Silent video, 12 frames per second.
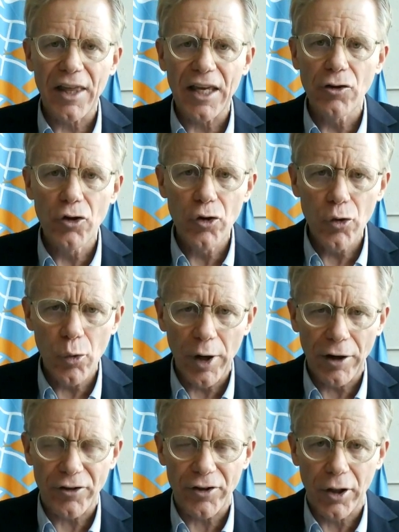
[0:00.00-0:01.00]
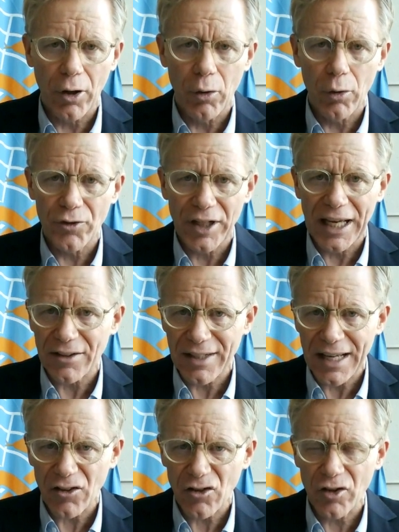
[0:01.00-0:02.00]
They knew where to go to get
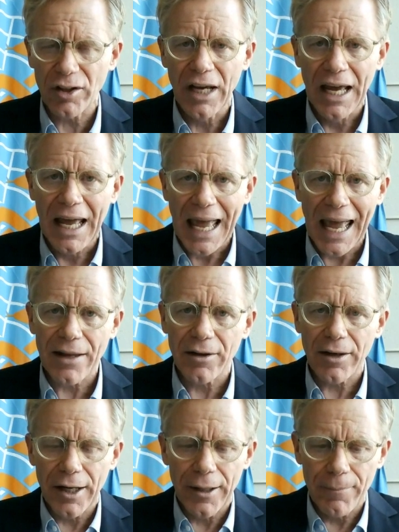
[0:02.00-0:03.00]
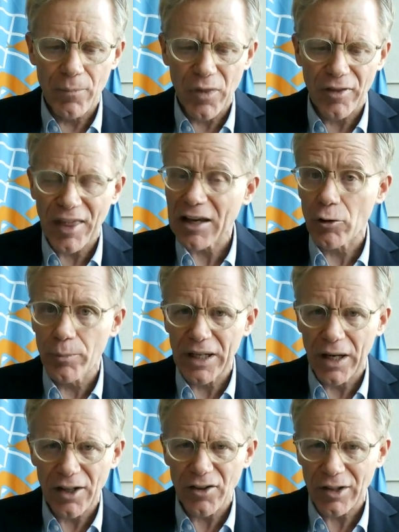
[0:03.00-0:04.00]
tested, and they could be
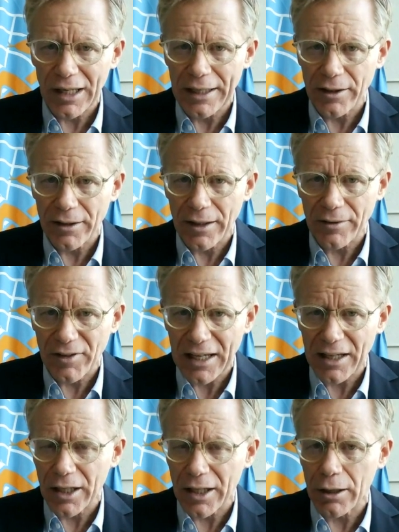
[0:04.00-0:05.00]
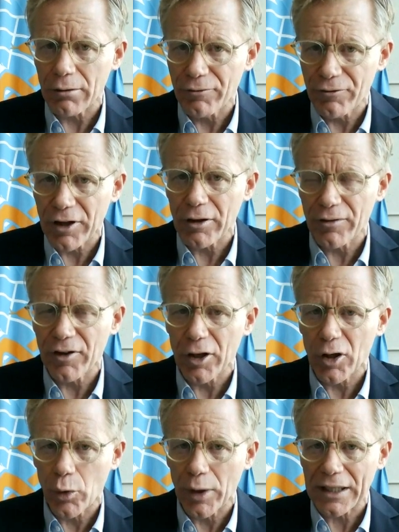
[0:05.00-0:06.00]
isolated and taken care of very,
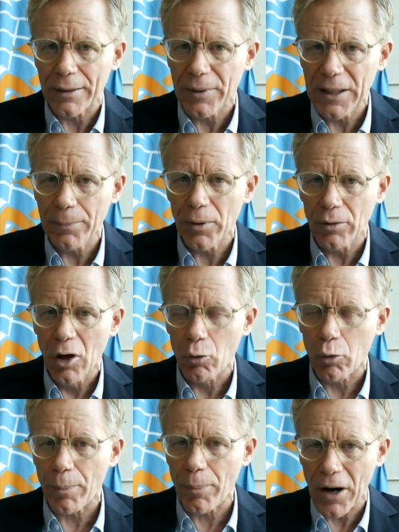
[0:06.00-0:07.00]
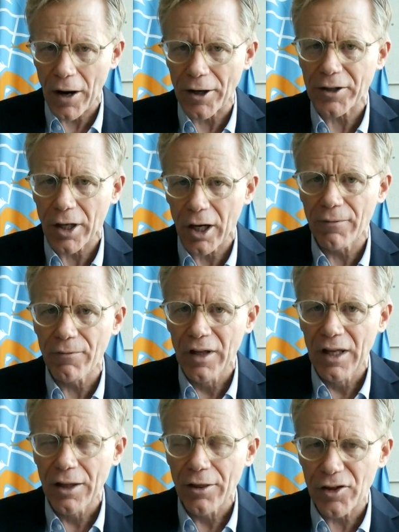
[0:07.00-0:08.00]
very quickly. People were part of
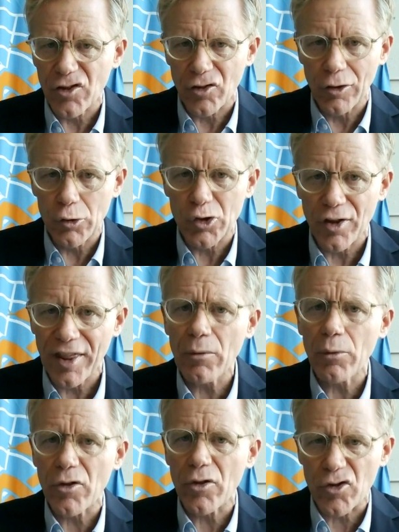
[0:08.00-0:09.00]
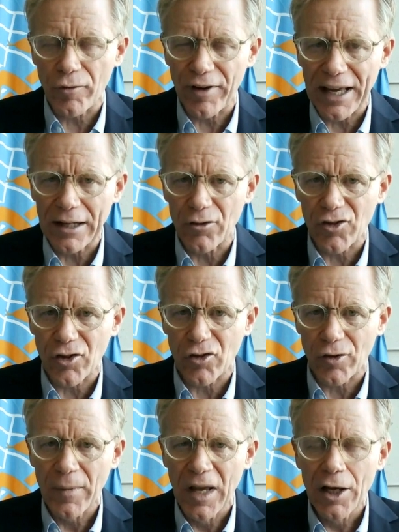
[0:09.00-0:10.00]
the solution. They were the surveillance
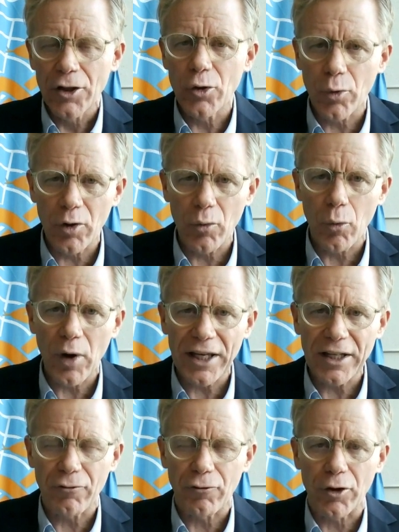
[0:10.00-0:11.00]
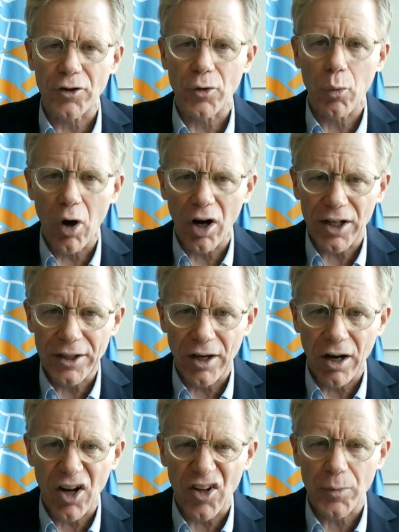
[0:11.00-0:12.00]
system. You weren't waiting for it to walk into
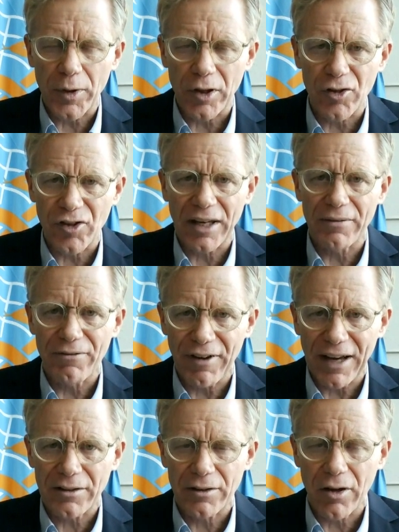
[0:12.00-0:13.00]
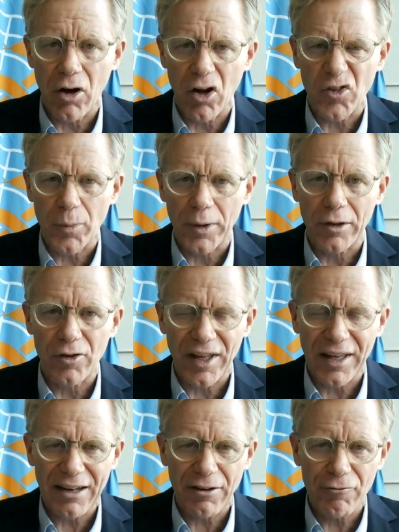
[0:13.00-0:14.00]
hospitals and infect the hospitals.
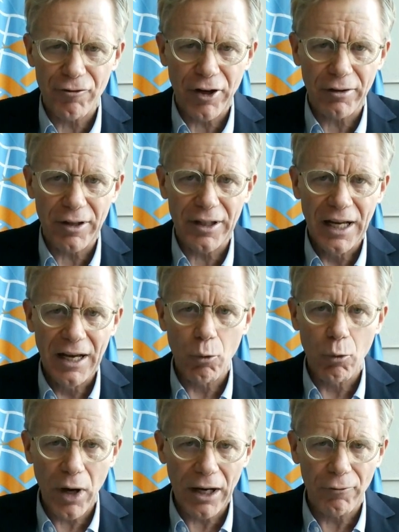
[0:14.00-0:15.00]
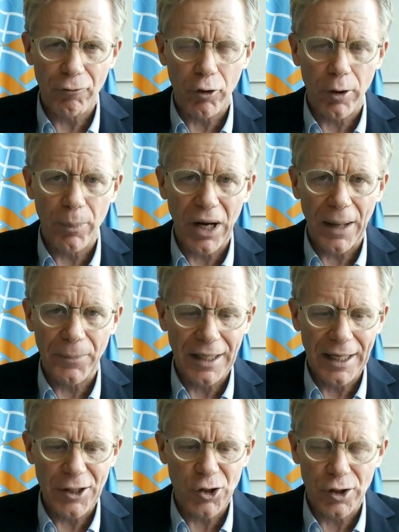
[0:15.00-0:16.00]
They had a very well-informed
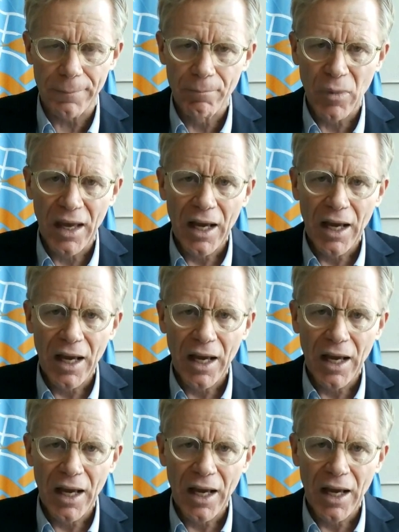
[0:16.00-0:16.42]
population.